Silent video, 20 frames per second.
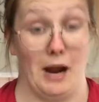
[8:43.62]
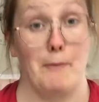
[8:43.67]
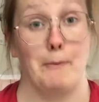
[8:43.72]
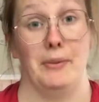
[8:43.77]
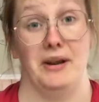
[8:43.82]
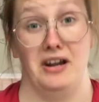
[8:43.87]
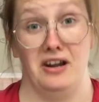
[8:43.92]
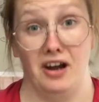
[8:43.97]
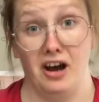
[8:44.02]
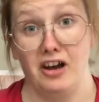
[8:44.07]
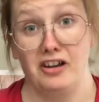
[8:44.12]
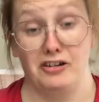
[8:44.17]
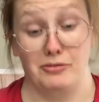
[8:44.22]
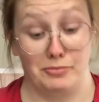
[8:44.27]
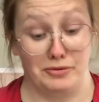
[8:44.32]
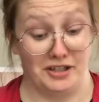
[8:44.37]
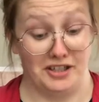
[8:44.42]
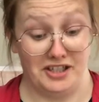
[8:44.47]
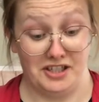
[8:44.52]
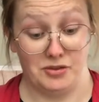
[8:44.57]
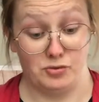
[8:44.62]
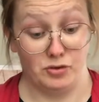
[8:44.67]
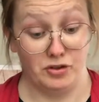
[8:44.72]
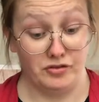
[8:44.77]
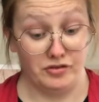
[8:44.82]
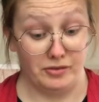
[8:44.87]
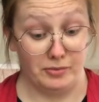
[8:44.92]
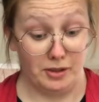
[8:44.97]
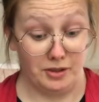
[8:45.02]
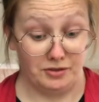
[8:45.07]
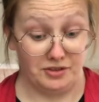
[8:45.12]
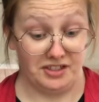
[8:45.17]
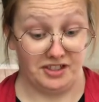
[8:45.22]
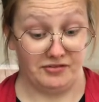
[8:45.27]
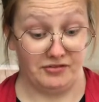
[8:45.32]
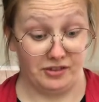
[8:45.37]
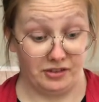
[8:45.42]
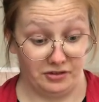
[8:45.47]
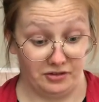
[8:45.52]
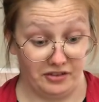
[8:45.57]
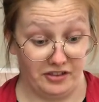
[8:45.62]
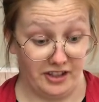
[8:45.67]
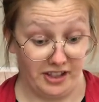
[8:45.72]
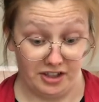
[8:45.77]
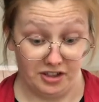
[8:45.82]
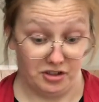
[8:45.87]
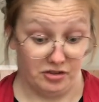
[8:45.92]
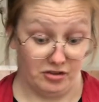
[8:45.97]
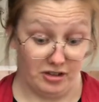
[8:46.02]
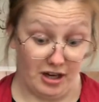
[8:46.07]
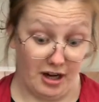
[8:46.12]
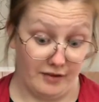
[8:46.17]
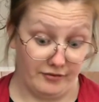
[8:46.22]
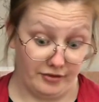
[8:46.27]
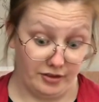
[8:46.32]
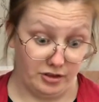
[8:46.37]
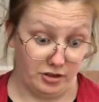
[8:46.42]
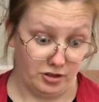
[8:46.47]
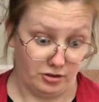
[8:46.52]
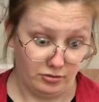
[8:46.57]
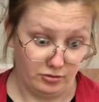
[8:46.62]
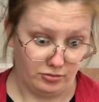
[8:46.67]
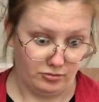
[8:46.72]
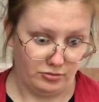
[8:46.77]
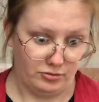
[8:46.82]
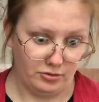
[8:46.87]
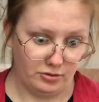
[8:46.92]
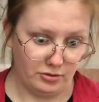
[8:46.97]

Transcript: a banana bread. It's one of the most difficult things you could ever do.